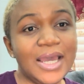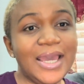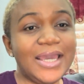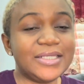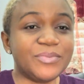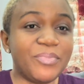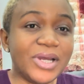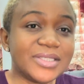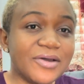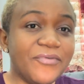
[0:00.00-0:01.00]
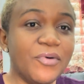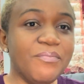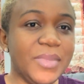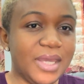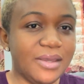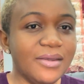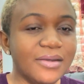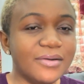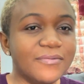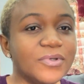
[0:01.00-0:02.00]
It's better for me,
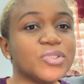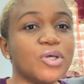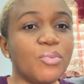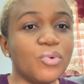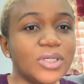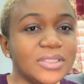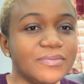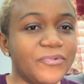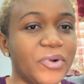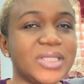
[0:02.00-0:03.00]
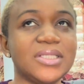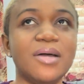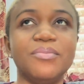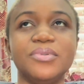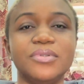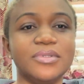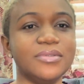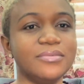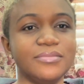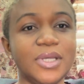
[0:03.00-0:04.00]
for someone, for example,
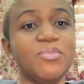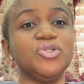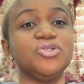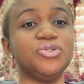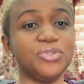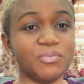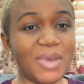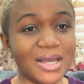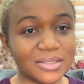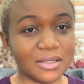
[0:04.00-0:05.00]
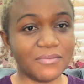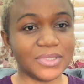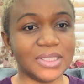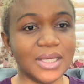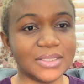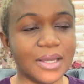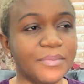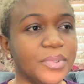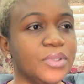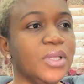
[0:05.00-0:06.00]
let me just use myself as an
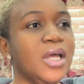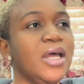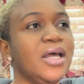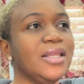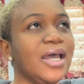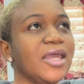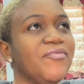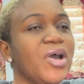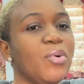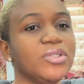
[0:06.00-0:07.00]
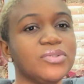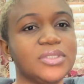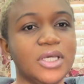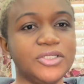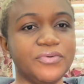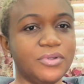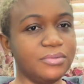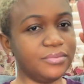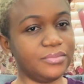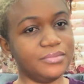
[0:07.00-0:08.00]
example. Like if I were to search for
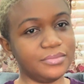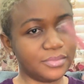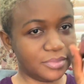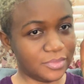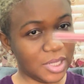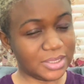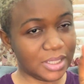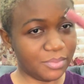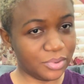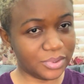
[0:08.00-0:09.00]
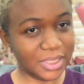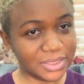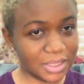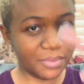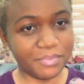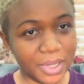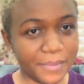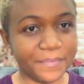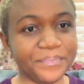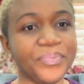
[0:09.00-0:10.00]
example, this lip balm.